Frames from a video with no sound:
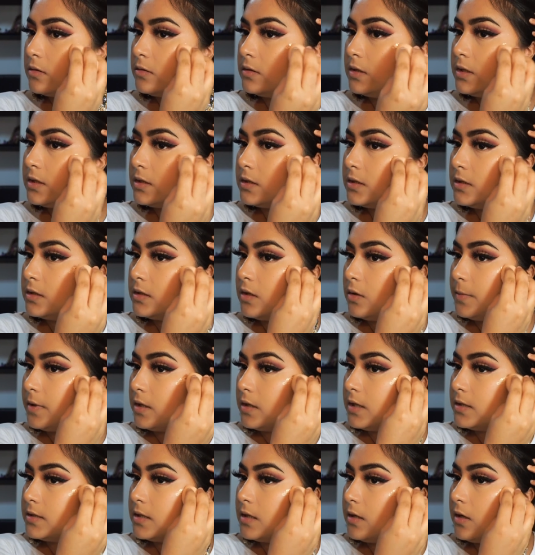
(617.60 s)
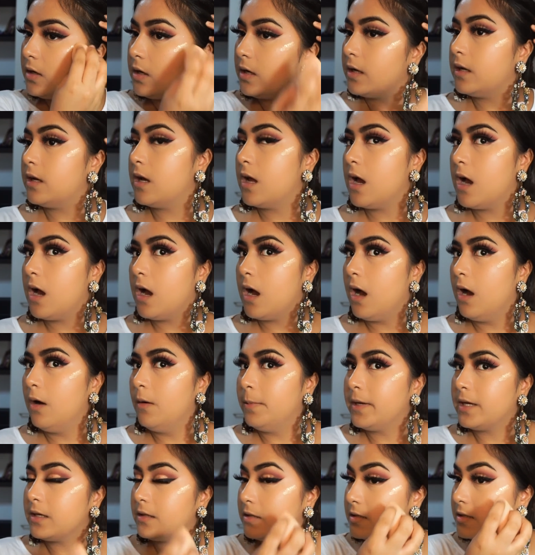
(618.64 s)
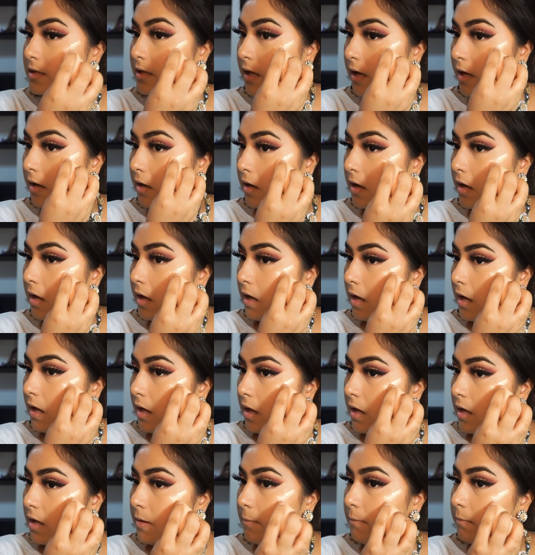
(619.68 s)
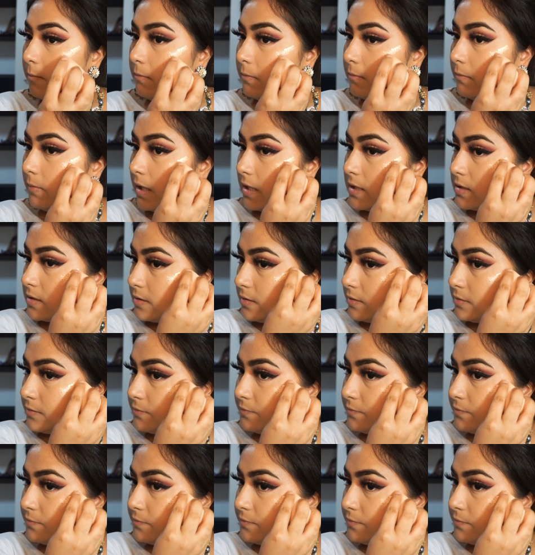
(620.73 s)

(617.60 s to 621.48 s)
Oh, this. Oh my god, that's a lot. Oh my god, that's a lot. Bless.